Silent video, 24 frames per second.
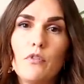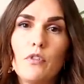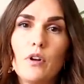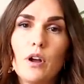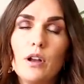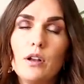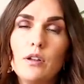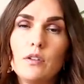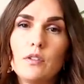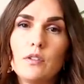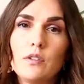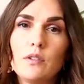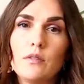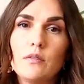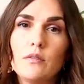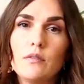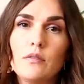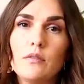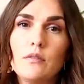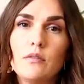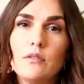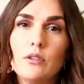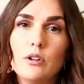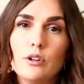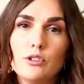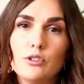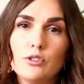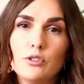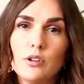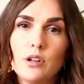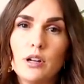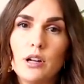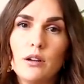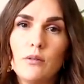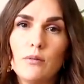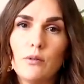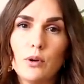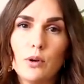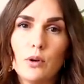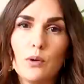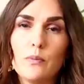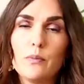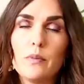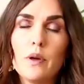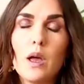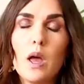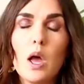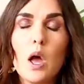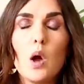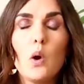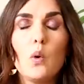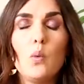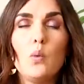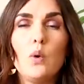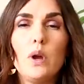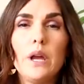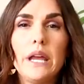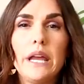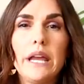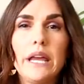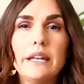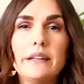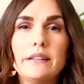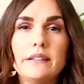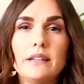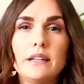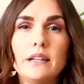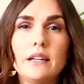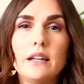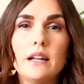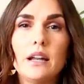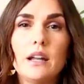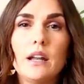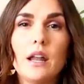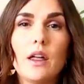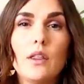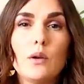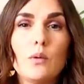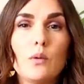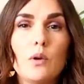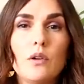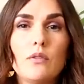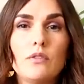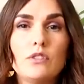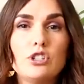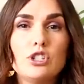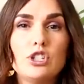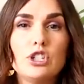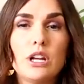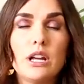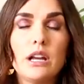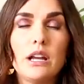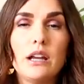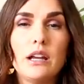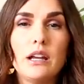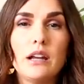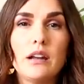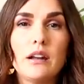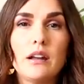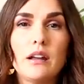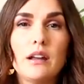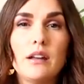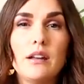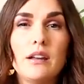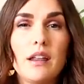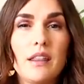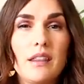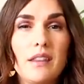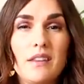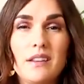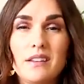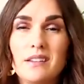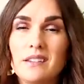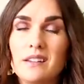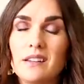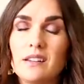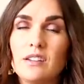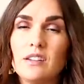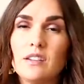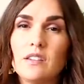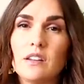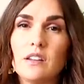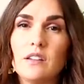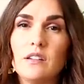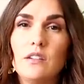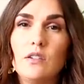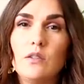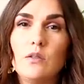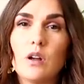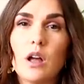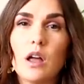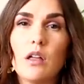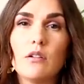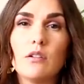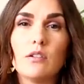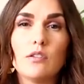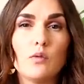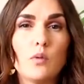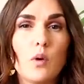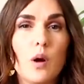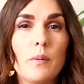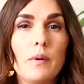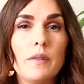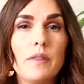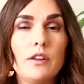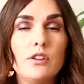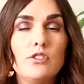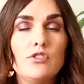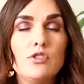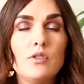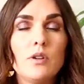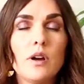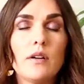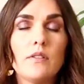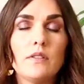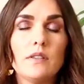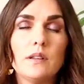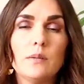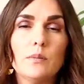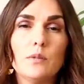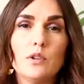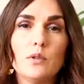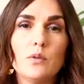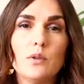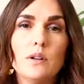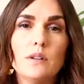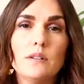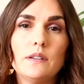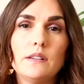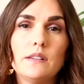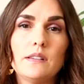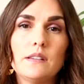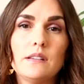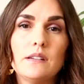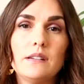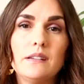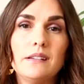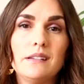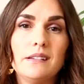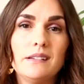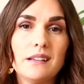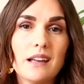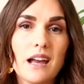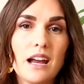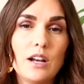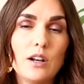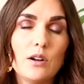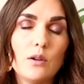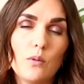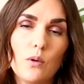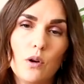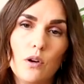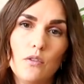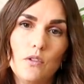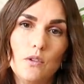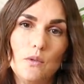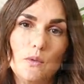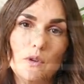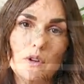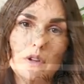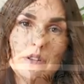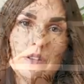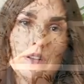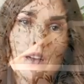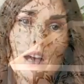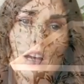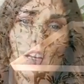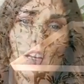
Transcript: front nursery room, we did another woven shade, and this is a discontinued color as well, but they do have similar ones. It's the designer Woven Woods,